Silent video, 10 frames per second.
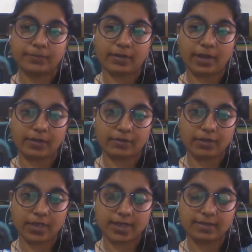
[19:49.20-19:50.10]
have a
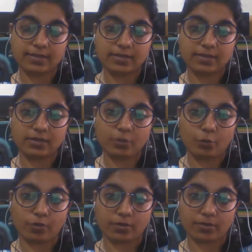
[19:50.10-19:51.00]
nice day. All
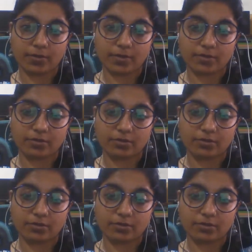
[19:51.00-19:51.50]
the best.